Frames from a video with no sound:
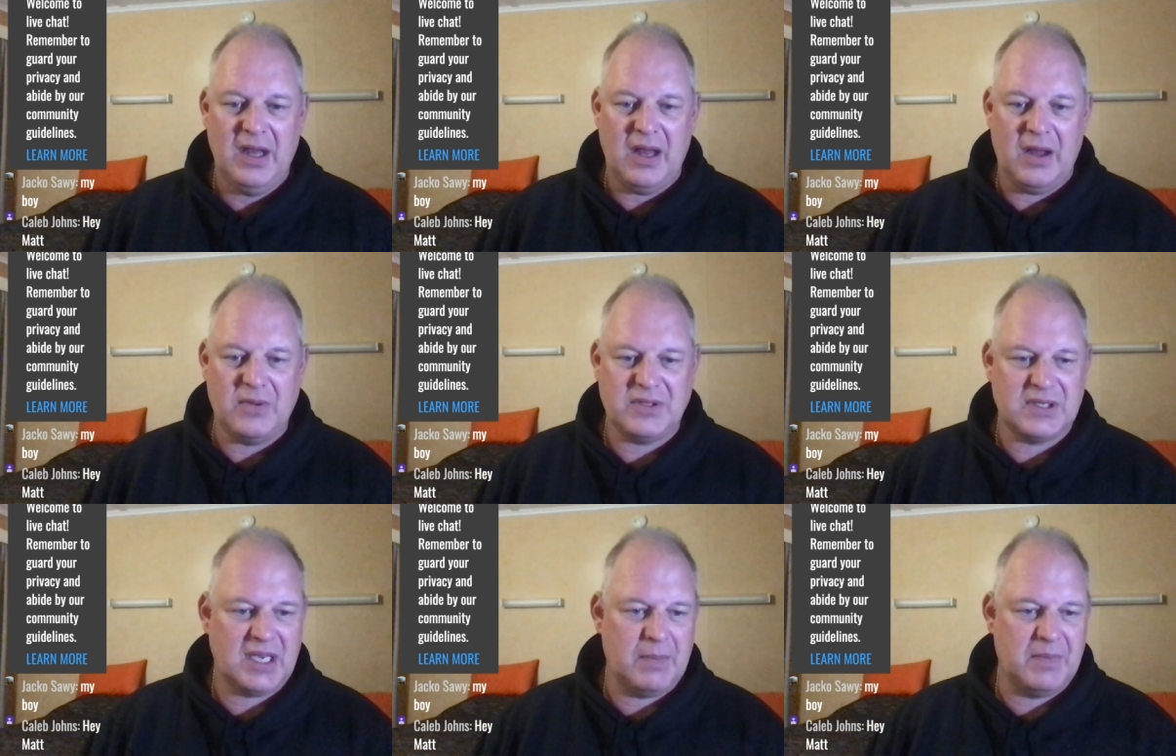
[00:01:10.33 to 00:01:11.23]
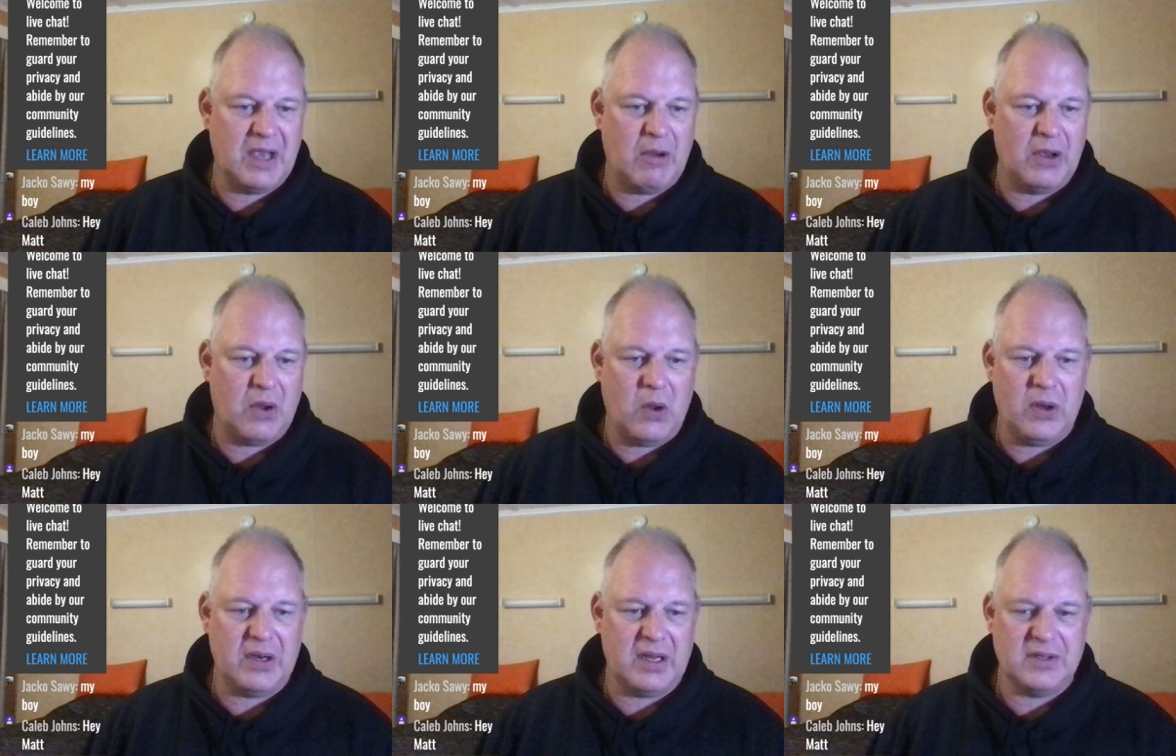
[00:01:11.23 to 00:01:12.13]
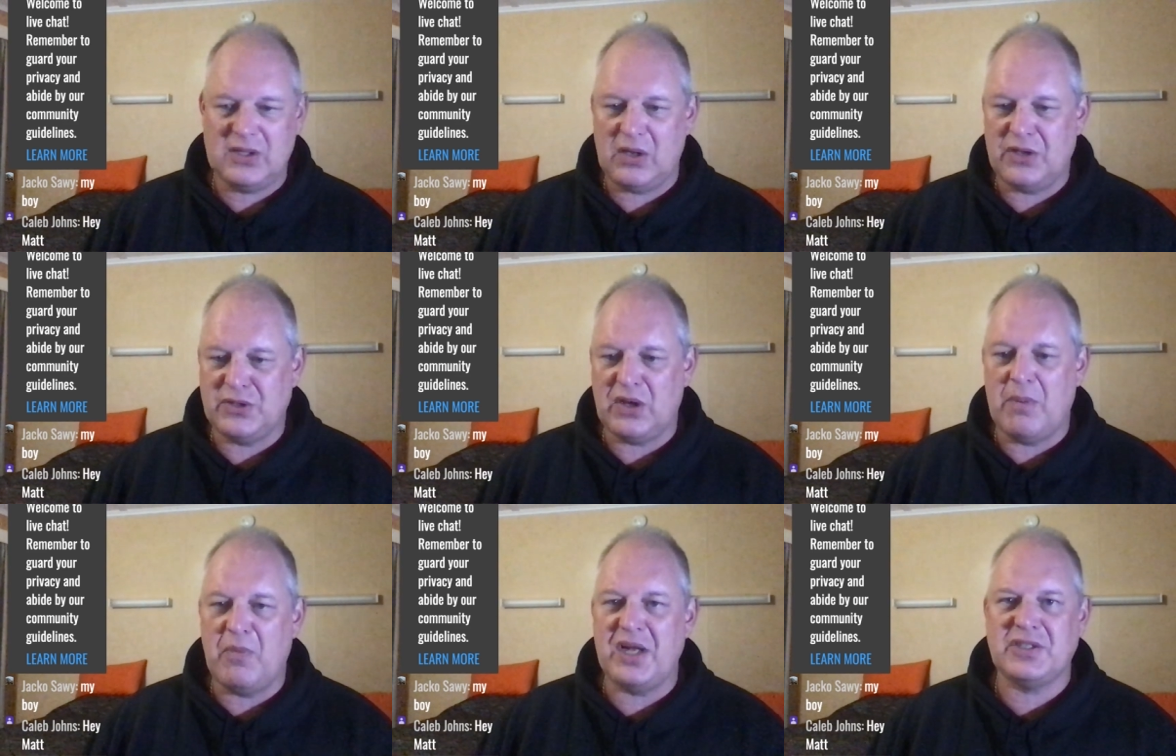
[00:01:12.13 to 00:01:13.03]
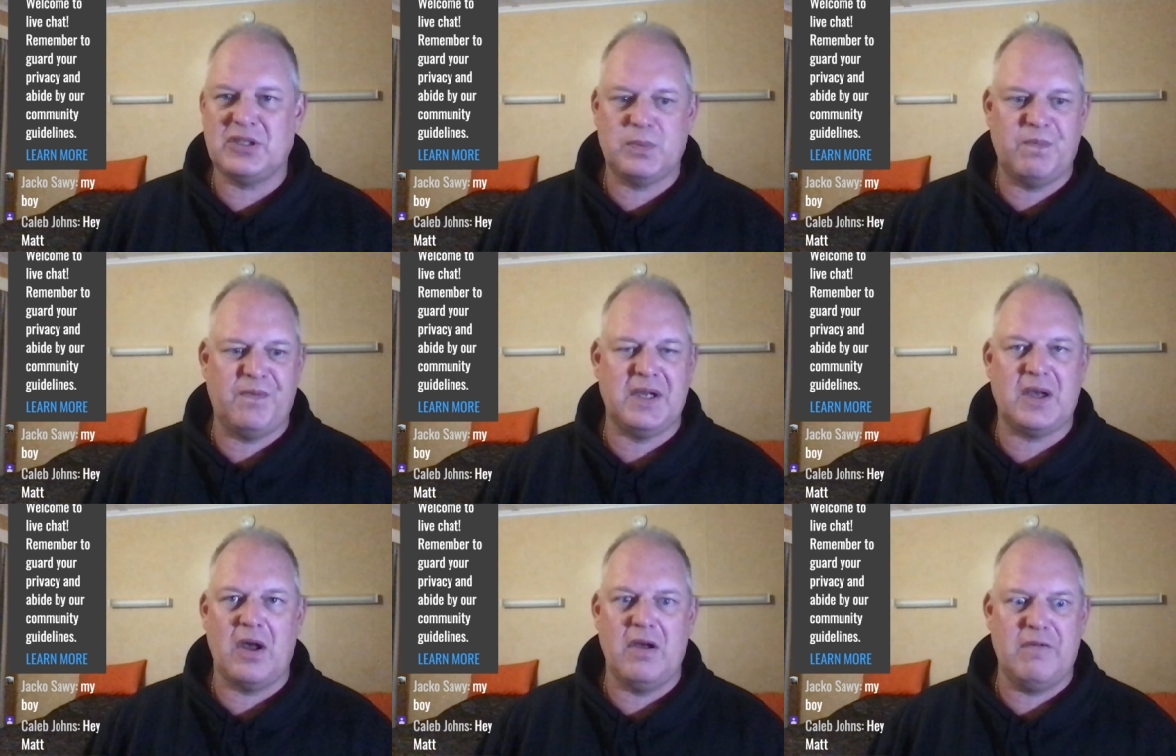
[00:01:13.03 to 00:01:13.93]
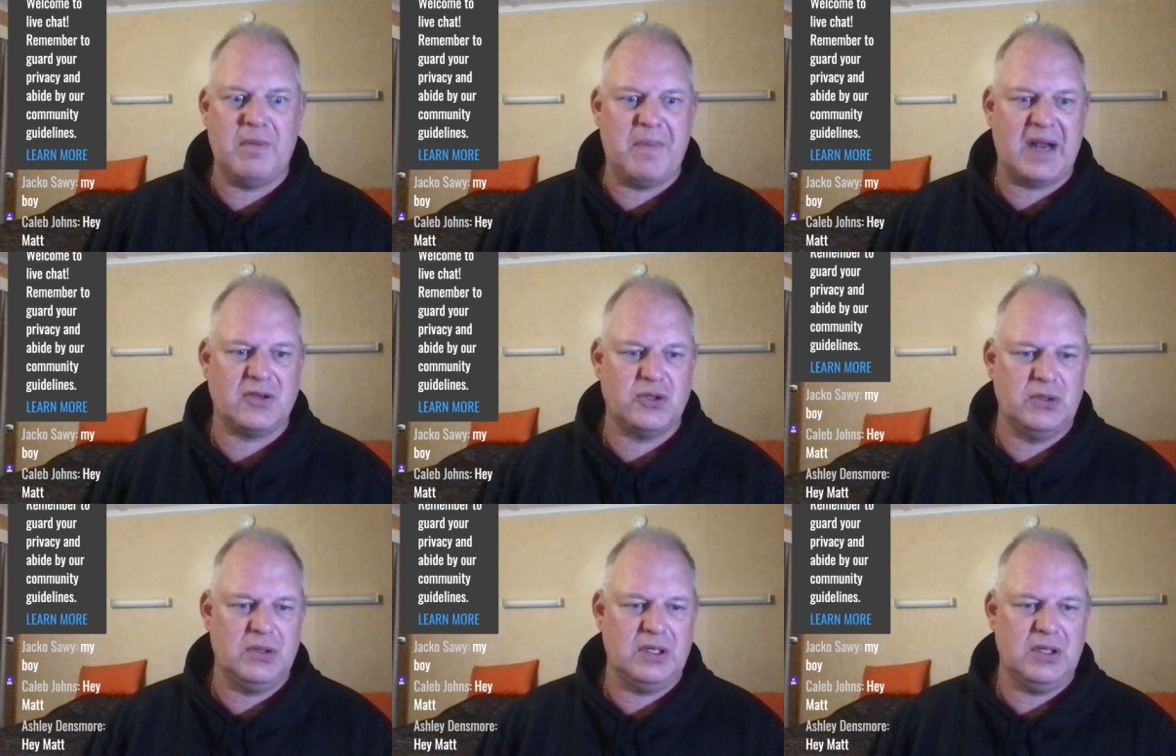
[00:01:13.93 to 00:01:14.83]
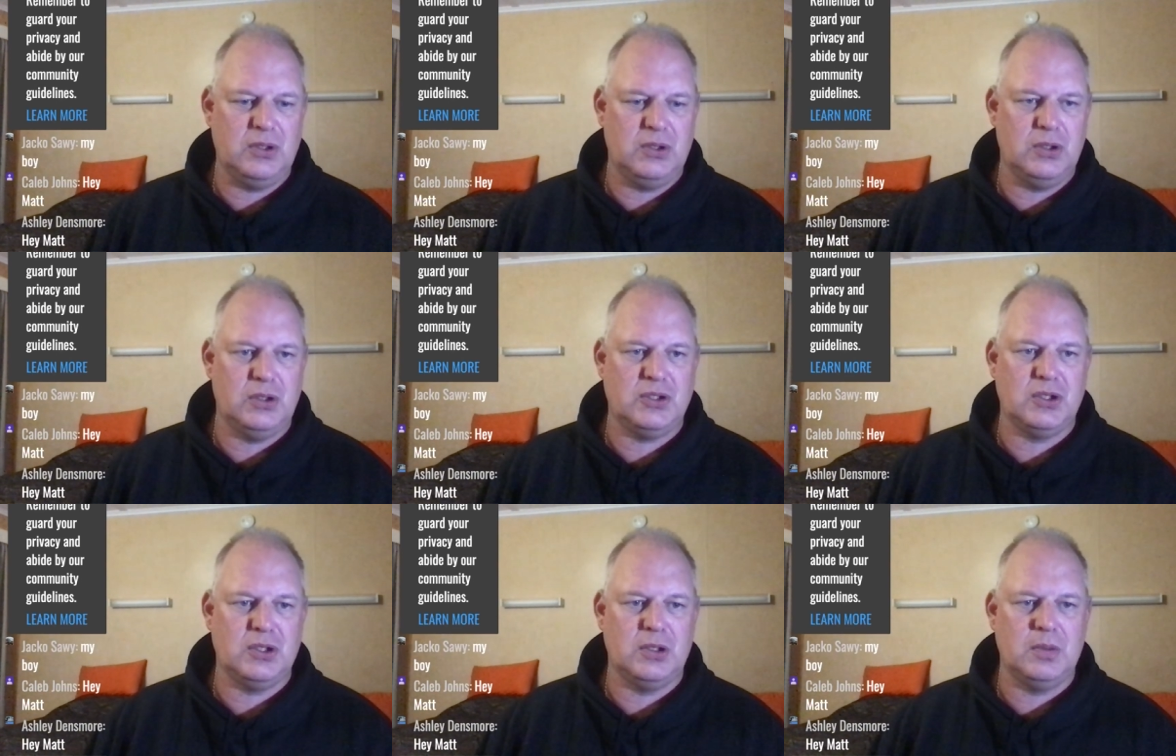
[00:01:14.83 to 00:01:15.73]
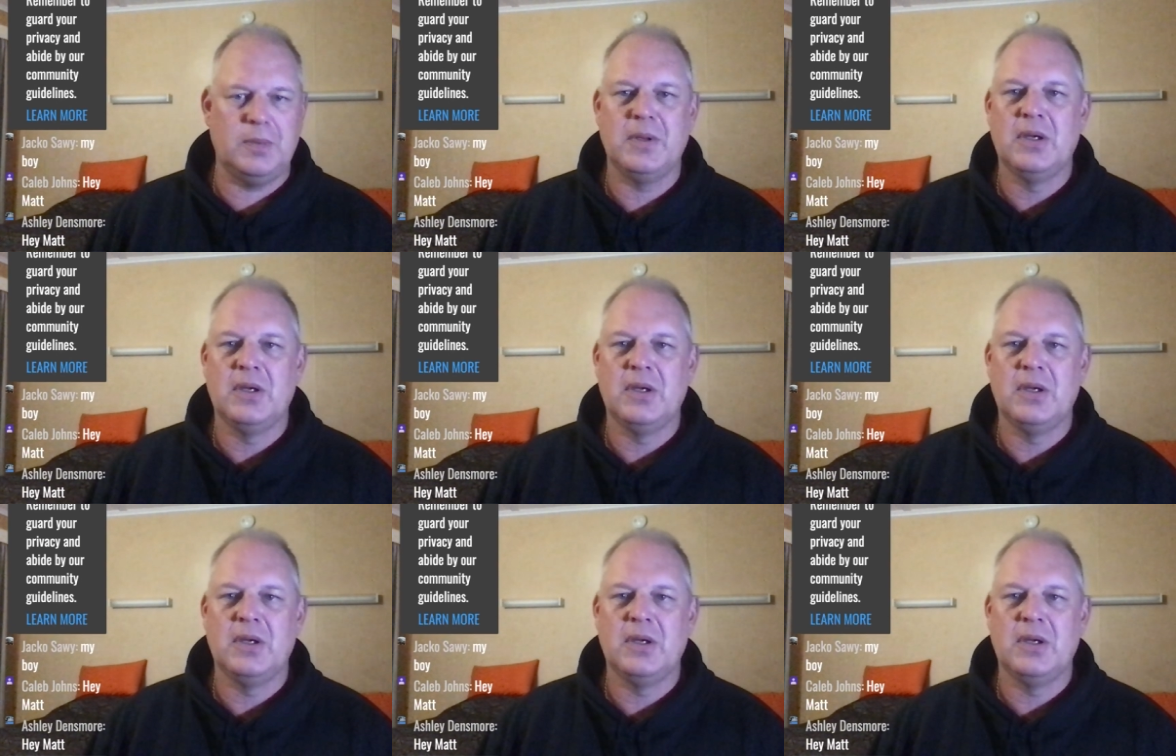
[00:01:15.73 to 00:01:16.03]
I'll just keep going on until I do. I might just flick over back to the YouTube